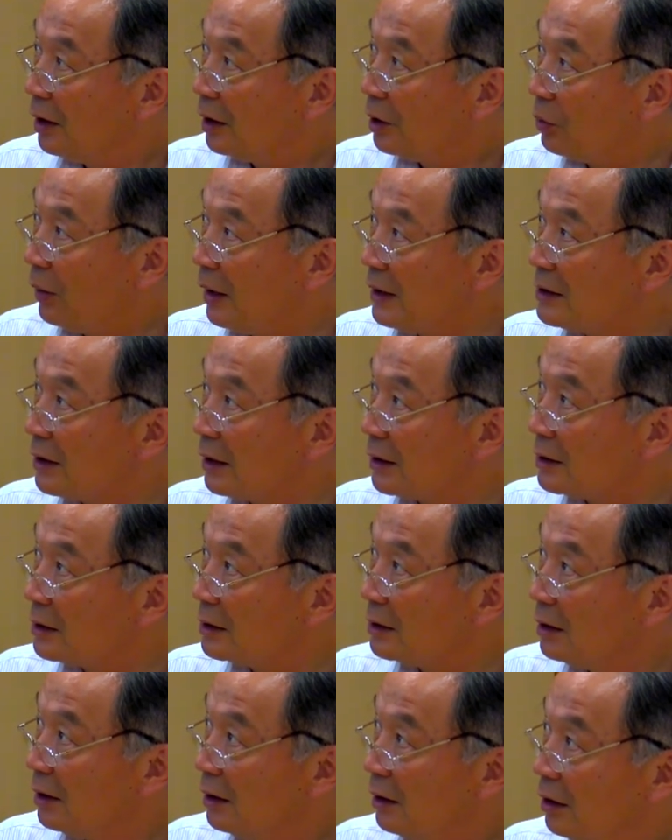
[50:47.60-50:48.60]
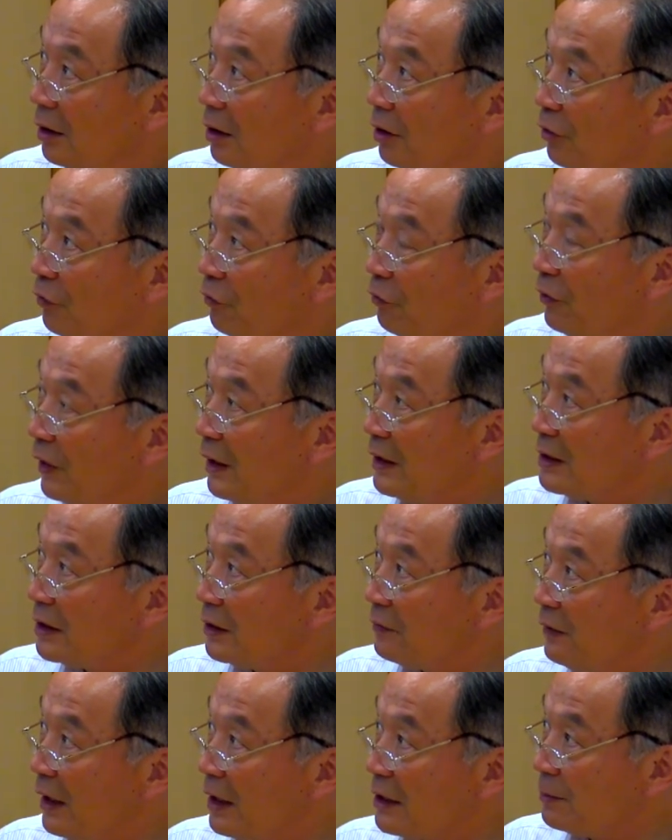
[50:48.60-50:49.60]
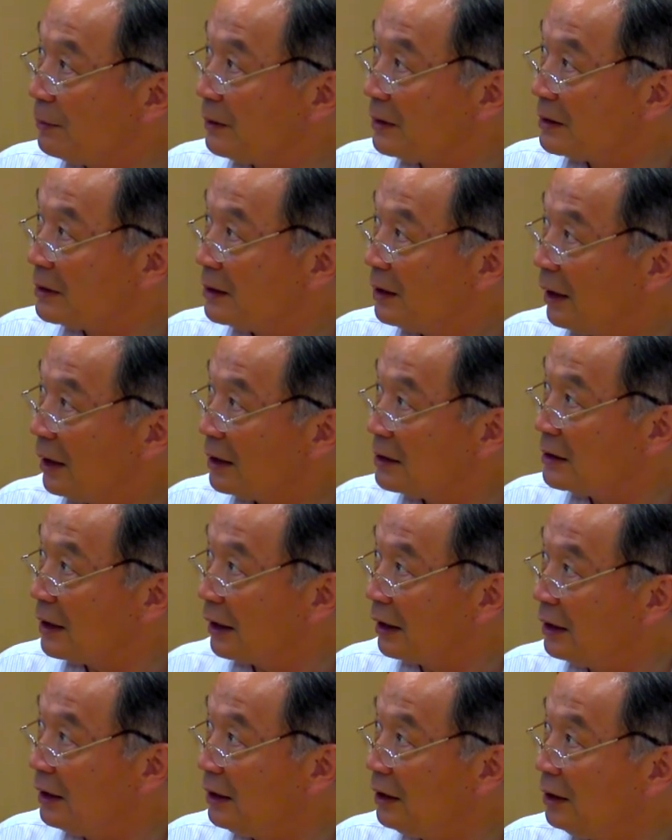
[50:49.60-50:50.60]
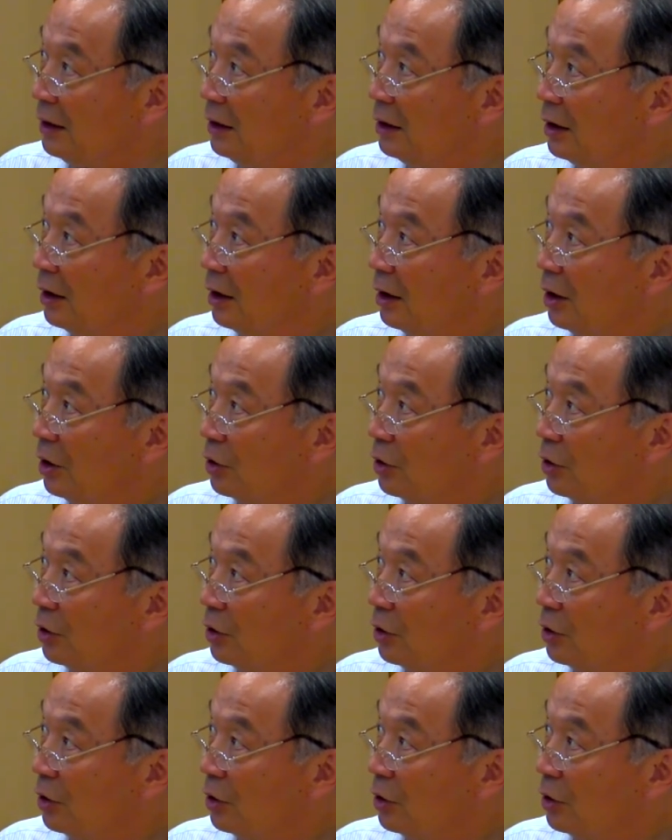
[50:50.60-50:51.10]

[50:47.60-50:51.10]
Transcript: crisis, fixed investments is the key